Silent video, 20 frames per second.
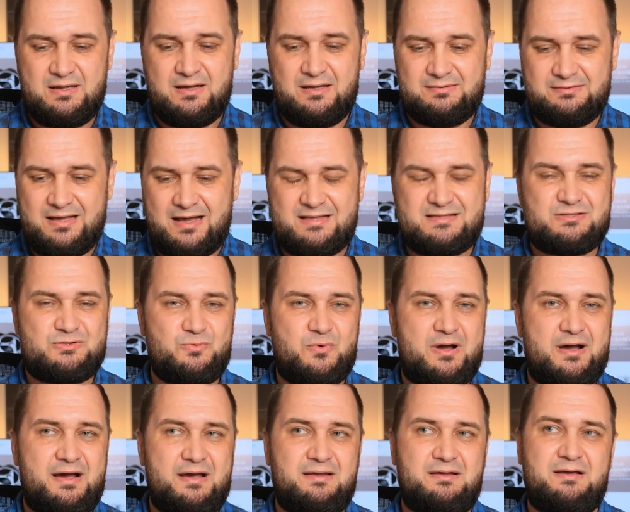and that's
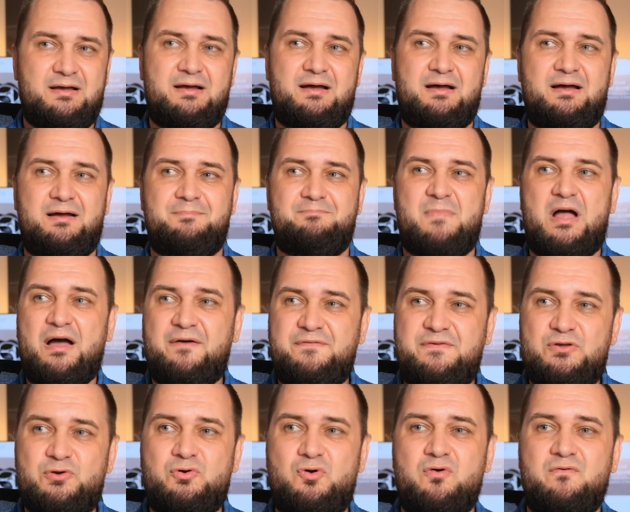why a
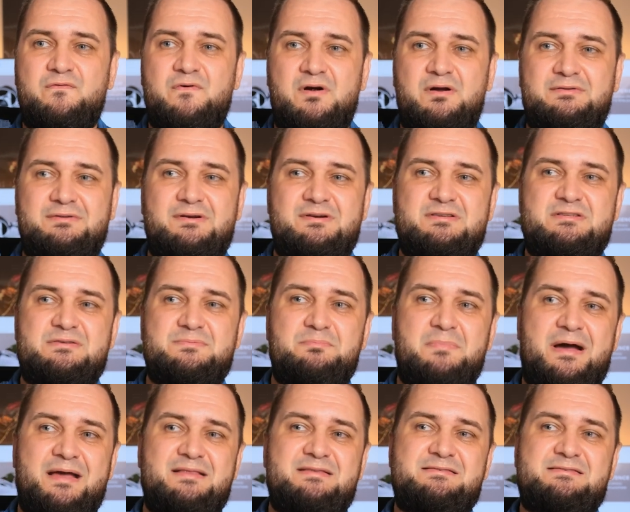few converters
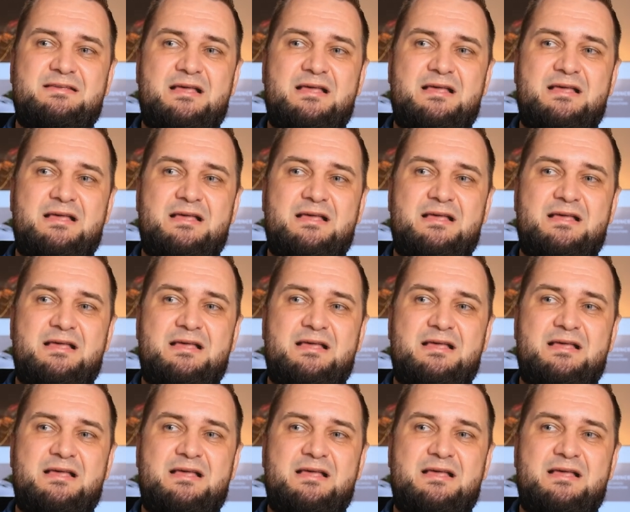might